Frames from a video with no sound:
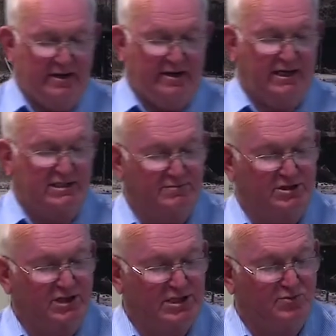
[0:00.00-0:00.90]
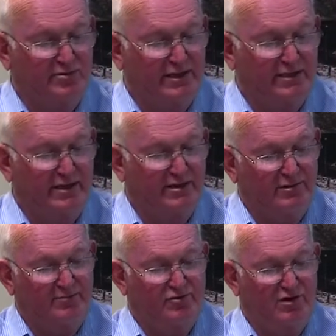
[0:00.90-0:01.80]
An action was desperately needed
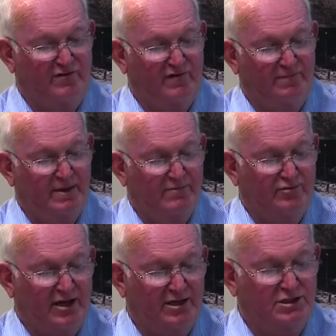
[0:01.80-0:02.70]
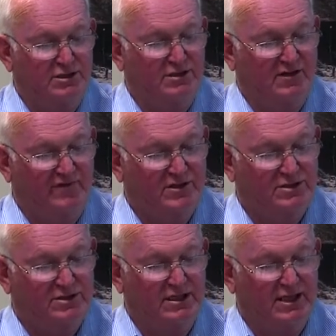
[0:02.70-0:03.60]
to improve production,
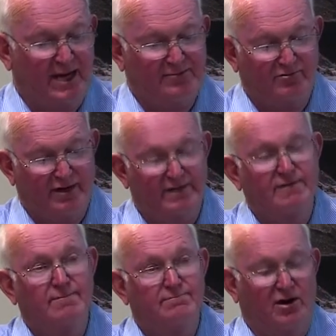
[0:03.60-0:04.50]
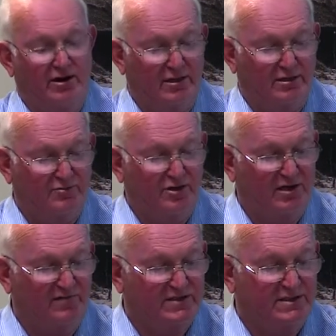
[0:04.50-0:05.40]
efficiency, upgrade mine and
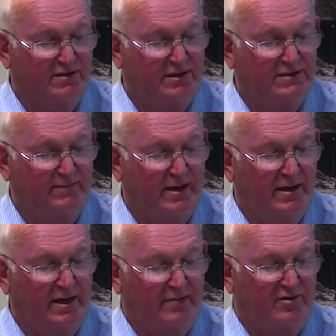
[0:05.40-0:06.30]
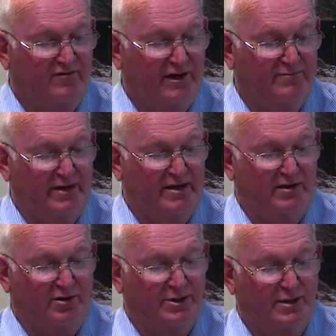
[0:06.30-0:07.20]
community facilities, and provide
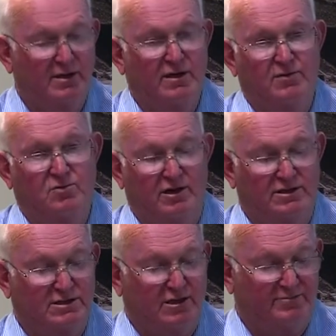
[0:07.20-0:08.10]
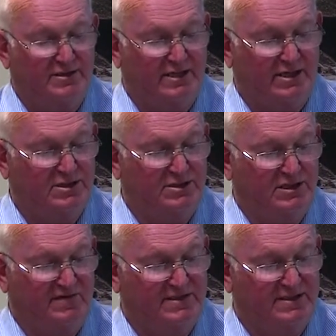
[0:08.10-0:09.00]
better health and workers' compensation
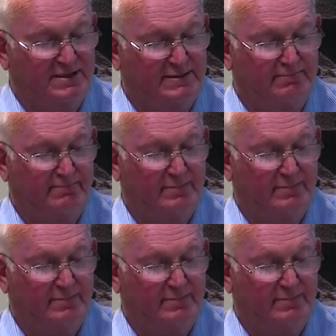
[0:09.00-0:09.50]
services.